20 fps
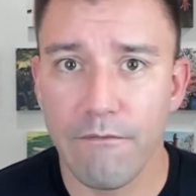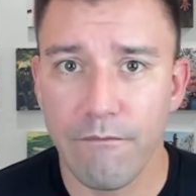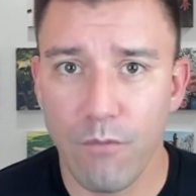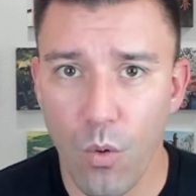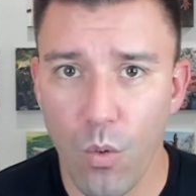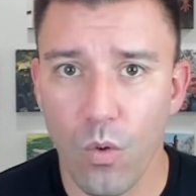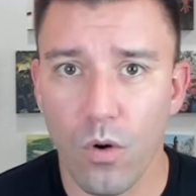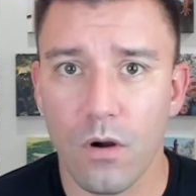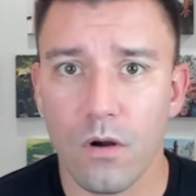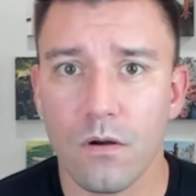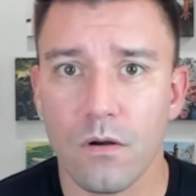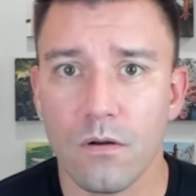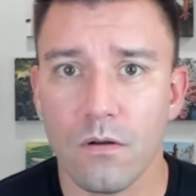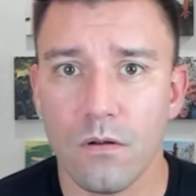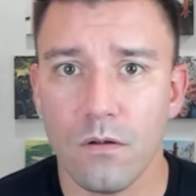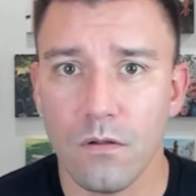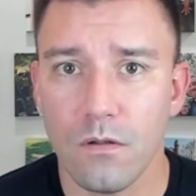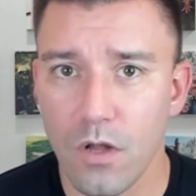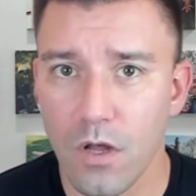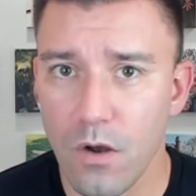4
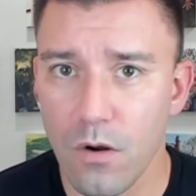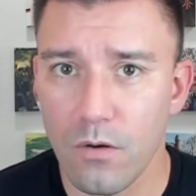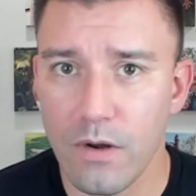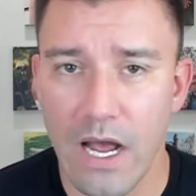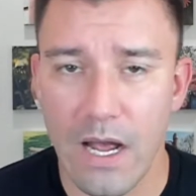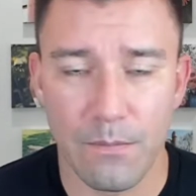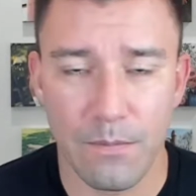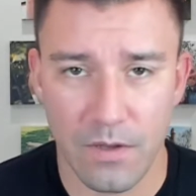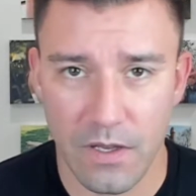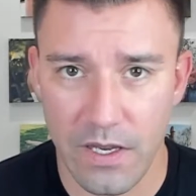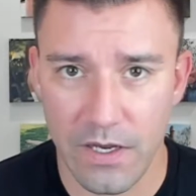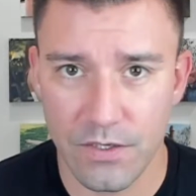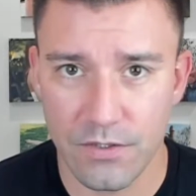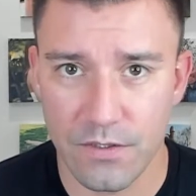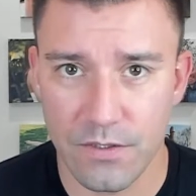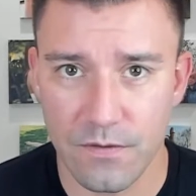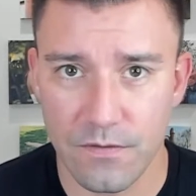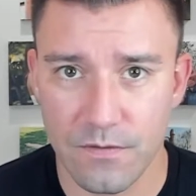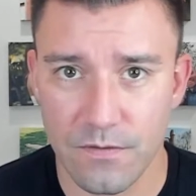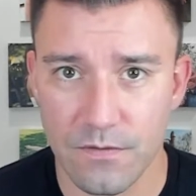loan
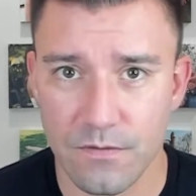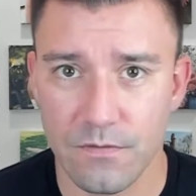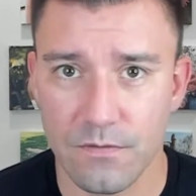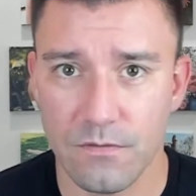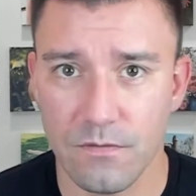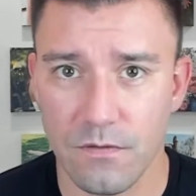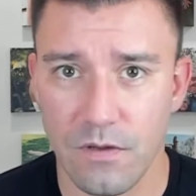applications.